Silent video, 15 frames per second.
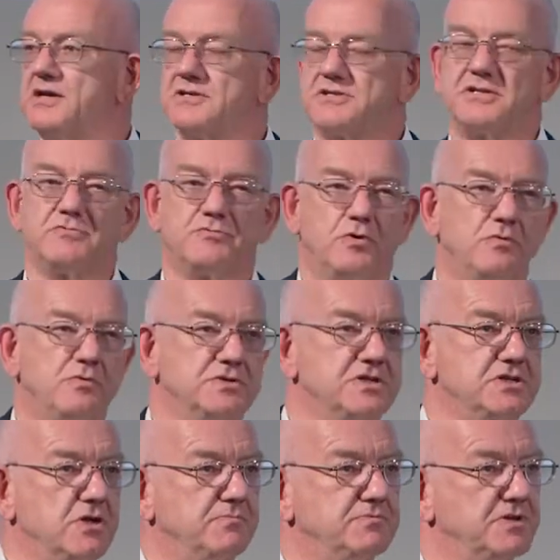to the rules
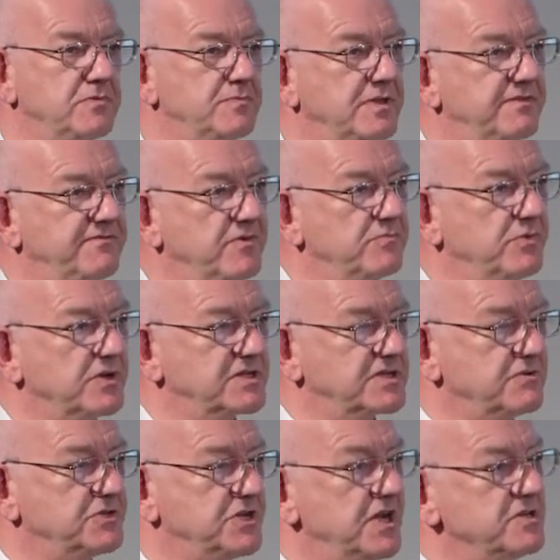adopted when the Football
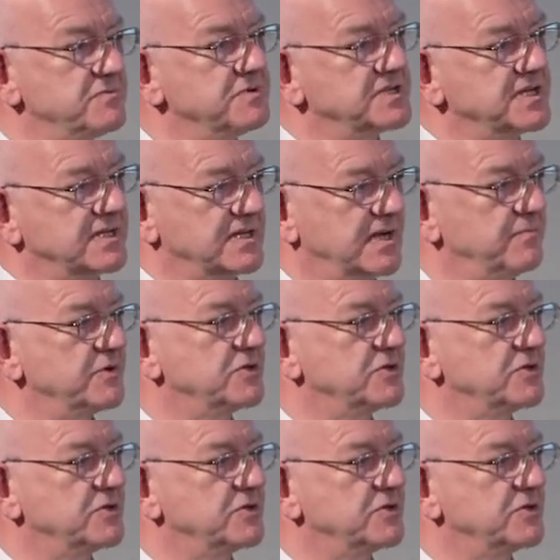Association was set up,